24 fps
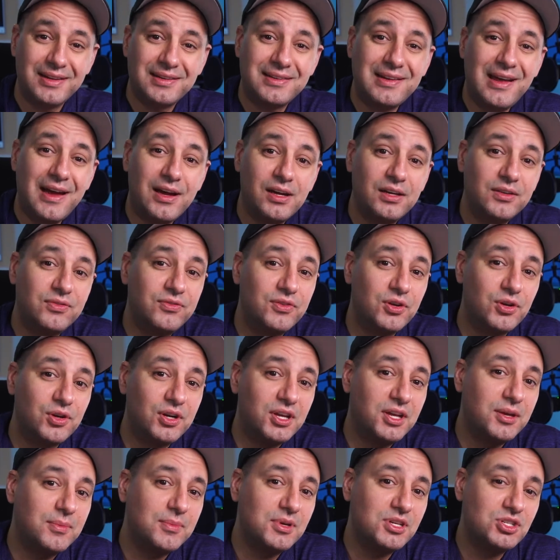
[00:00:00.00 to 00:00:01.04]
Now, if your
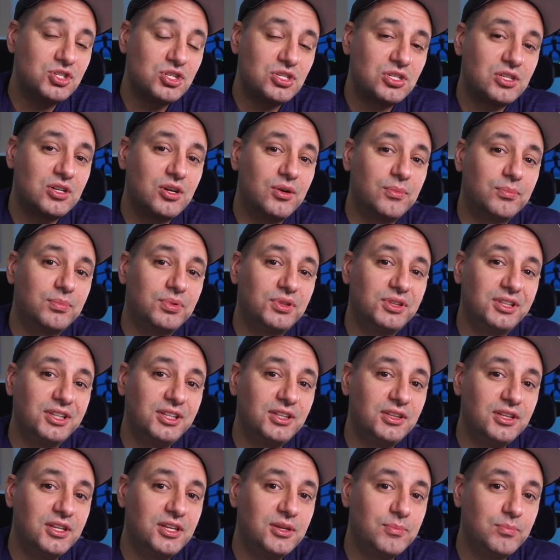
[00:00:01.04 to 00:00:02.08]
image is
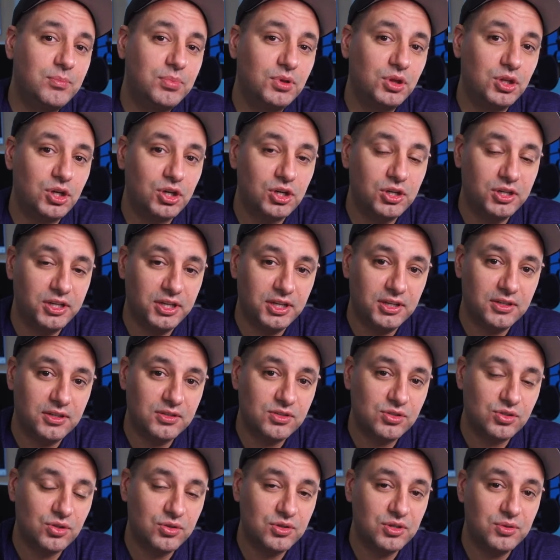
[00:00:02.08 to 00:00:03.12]
completely blurry,
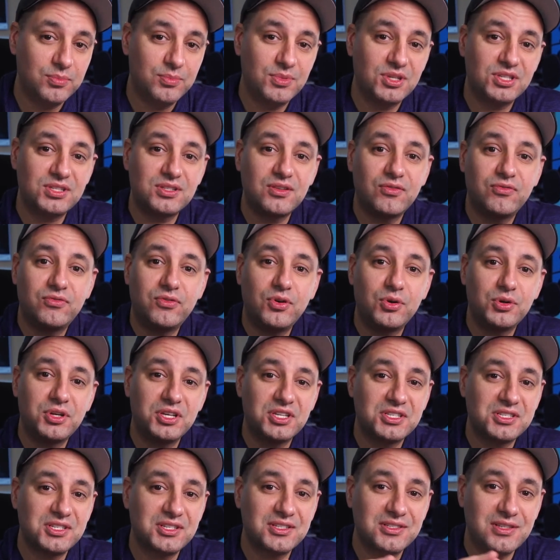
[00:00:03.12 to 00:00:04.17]
so you missed the
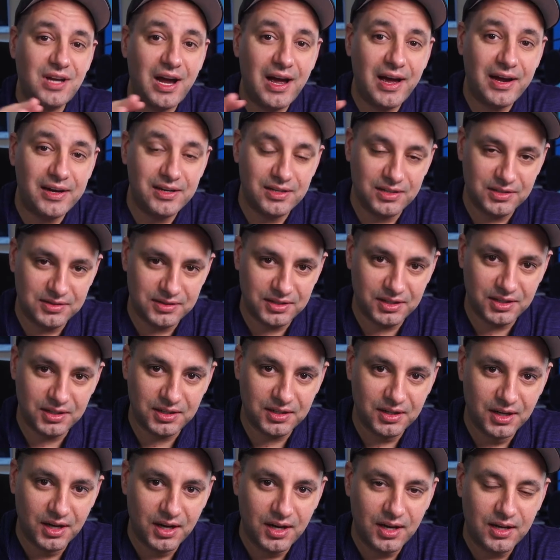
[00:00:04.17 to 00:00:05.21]
focus entirely,
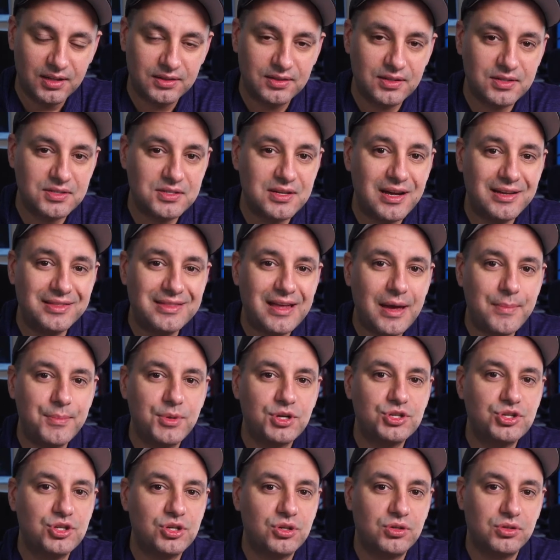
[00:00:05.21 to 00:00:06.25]
there's not that
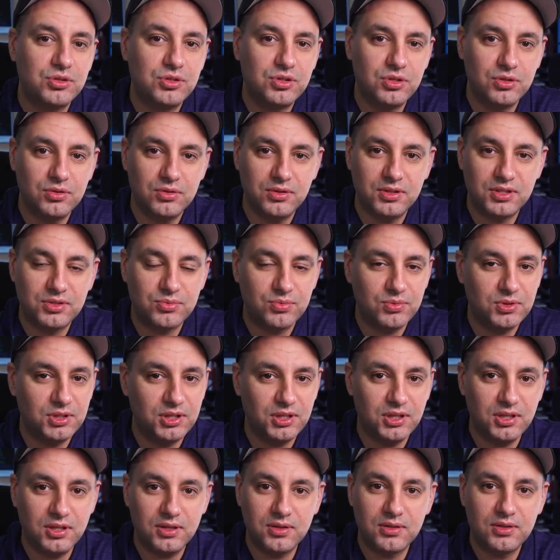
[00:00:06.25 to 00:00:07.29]
much you could do. It's
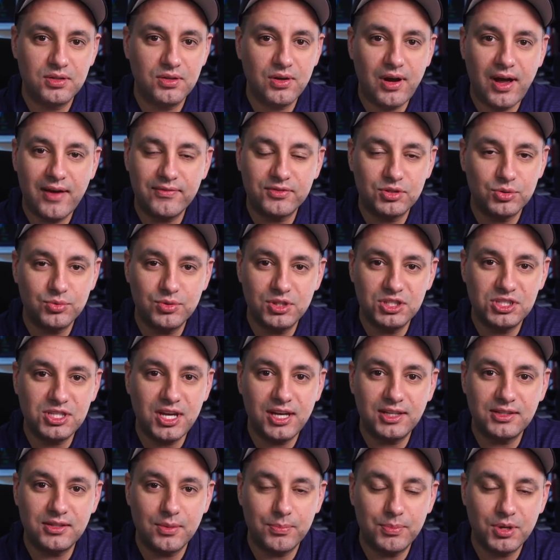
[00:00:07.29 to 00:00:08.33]
really, you have to
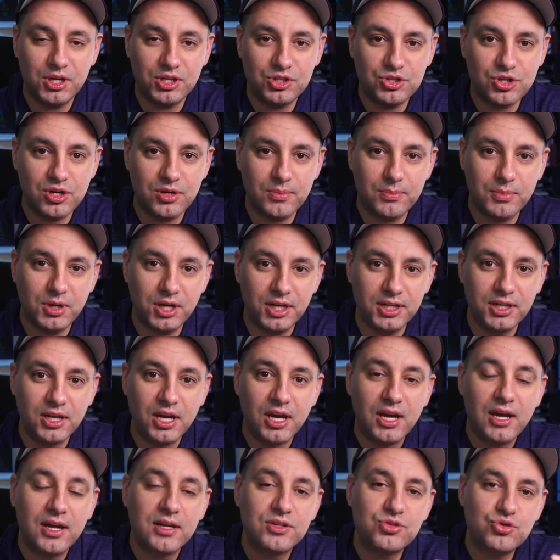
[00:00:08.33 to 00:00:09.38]
retake the picture, but
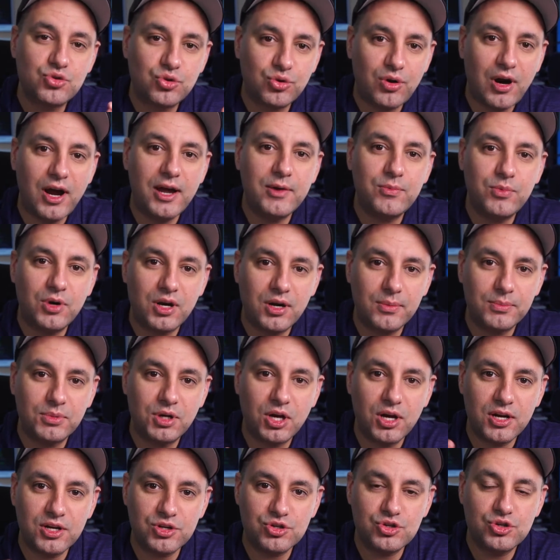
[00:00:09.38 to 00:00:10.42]
try what I'm
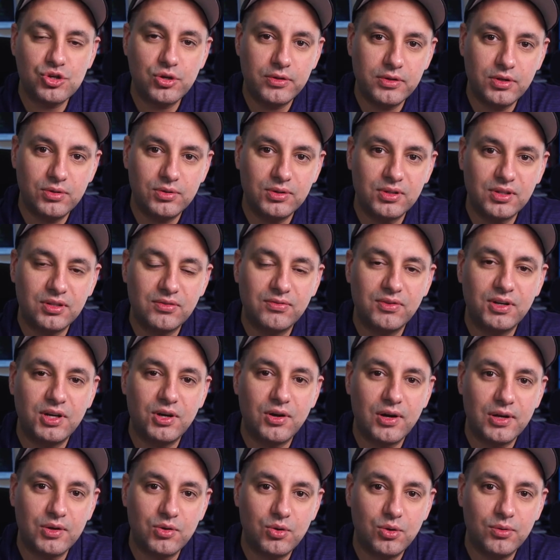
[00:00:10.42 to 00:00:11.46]
going to show you in this video
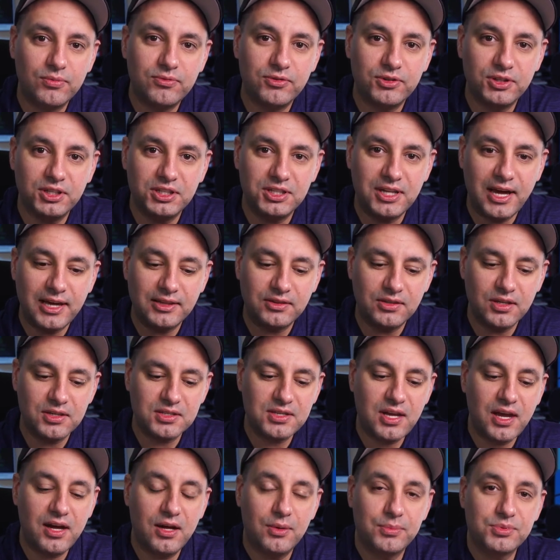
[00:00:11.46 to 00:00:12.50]
and hopefully that does
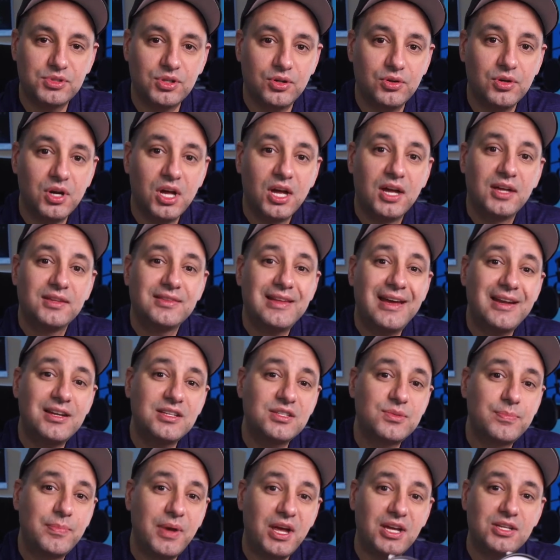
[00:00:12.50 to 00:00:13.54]
help. So that
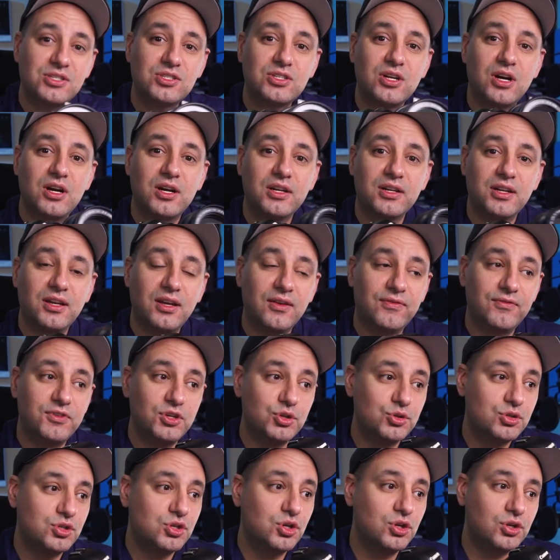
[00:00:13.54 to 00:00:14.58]
is based on if you
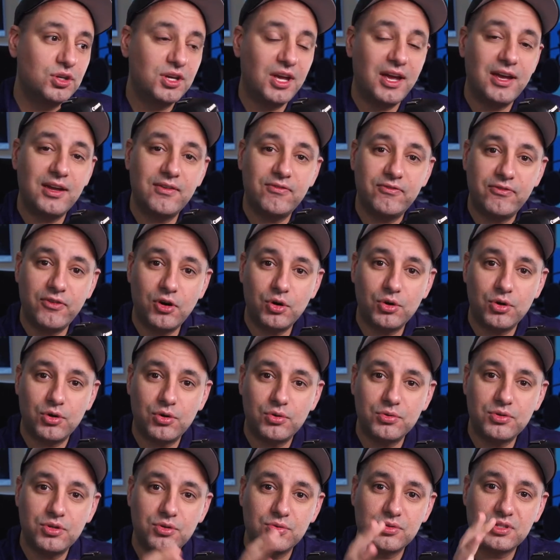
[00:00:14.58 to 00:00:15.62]
took a
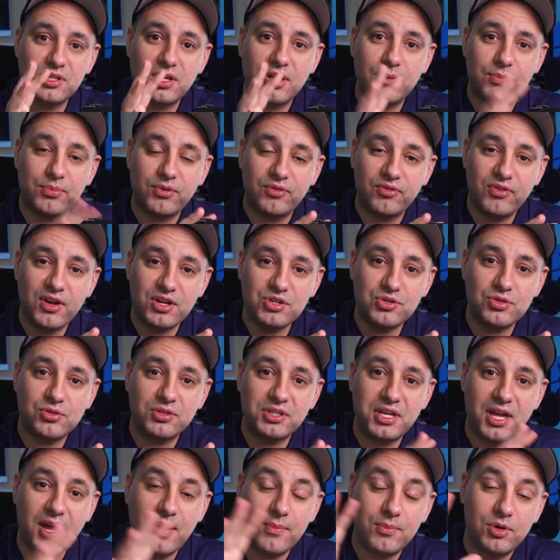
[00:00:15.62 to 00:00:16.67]
photo using a professional
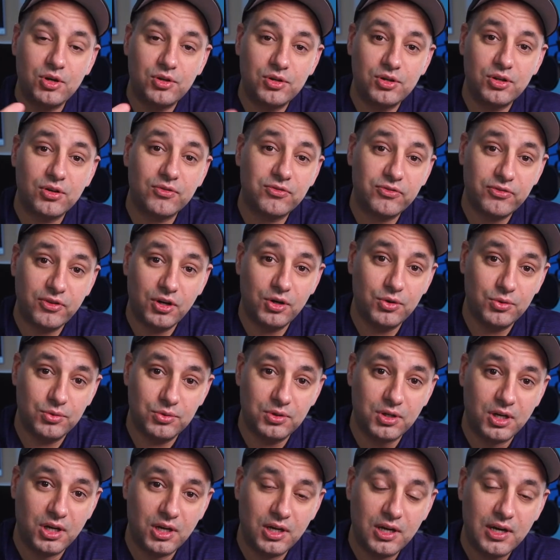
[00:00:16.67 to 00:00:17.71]
camera or your
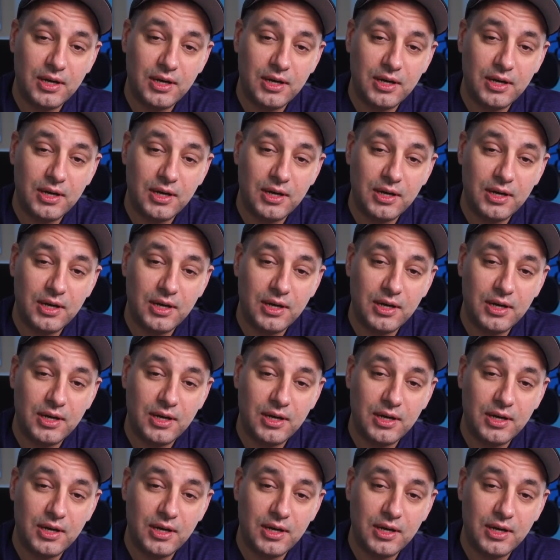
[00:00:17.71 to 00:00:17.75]
phone,